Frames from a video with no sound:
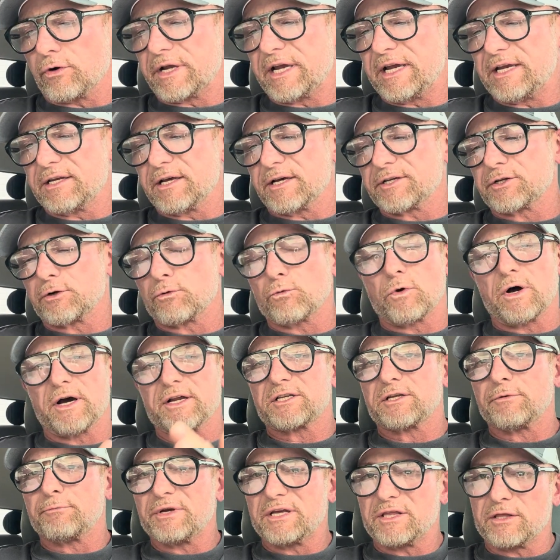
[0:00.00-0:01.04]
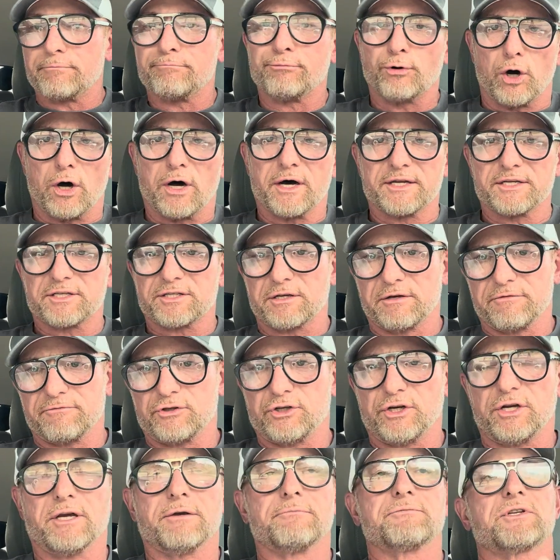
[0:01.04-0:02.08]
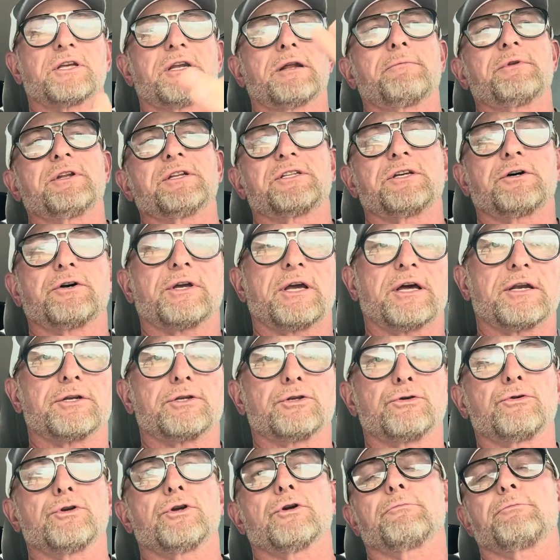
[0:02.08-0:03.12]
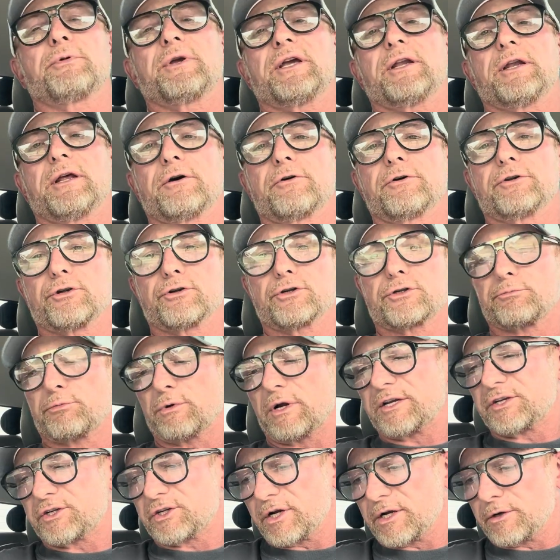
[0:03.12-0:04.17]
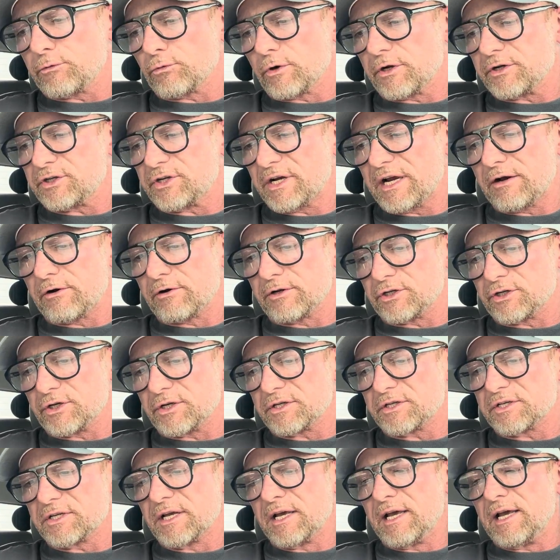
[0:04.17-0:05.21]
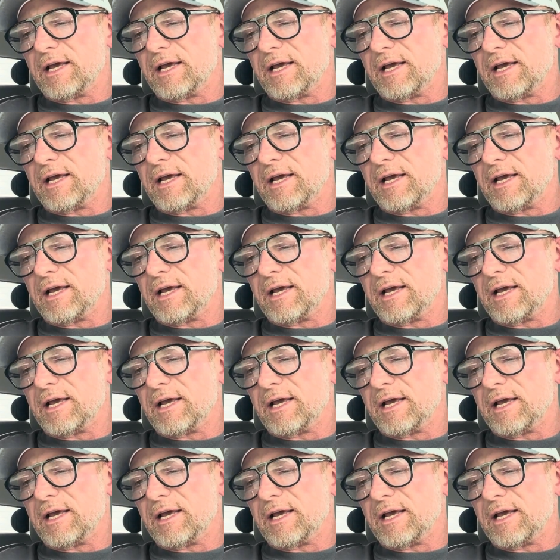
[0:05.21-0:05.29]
He doesn't want to be the boss of gyms, and I'm going to tell you how to do your P&L and your spreadsheet and run challenges.